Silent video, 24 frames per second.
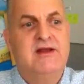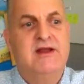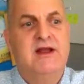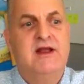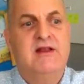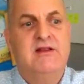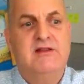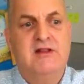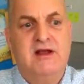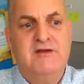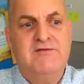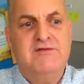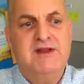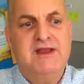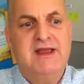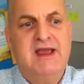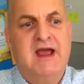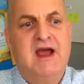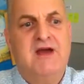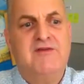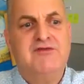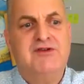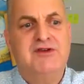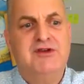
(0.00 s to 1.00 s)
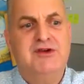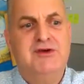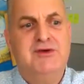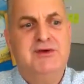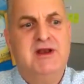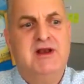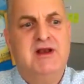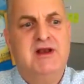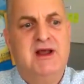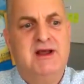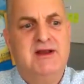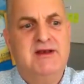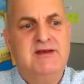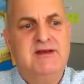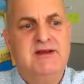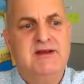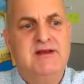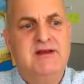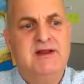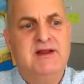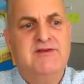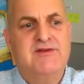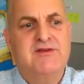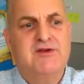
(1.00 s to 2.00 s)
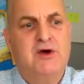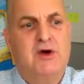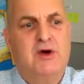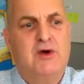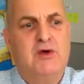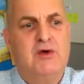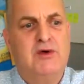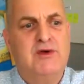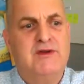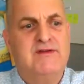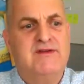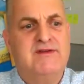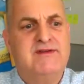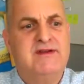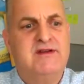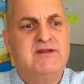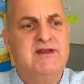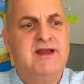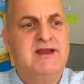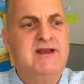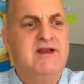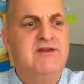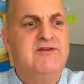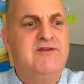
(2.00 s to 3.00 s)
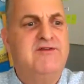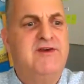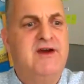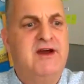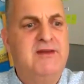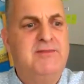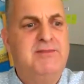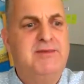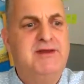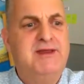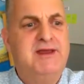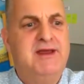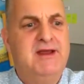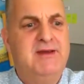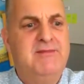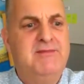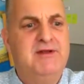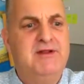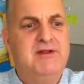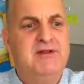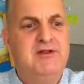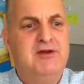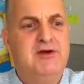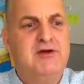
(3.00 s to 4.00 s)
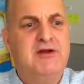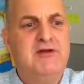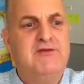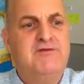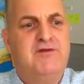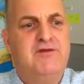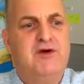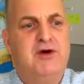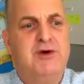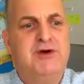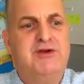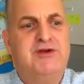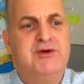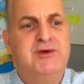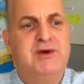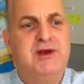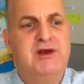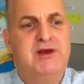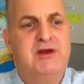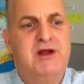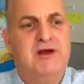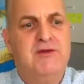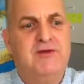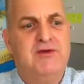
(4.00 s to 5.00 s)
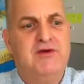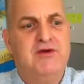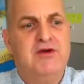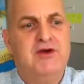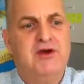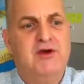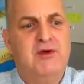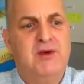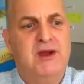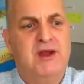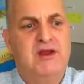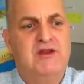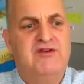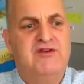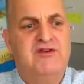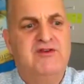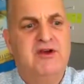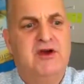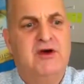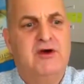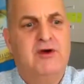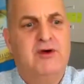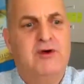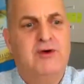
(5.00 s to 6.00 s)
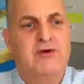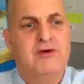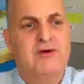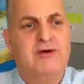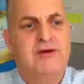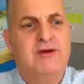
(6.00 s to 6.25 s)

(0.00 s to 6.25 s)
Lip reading: Lovely afternoon in London. It's cold and still light at 5 p.m. Looking forward to another great show.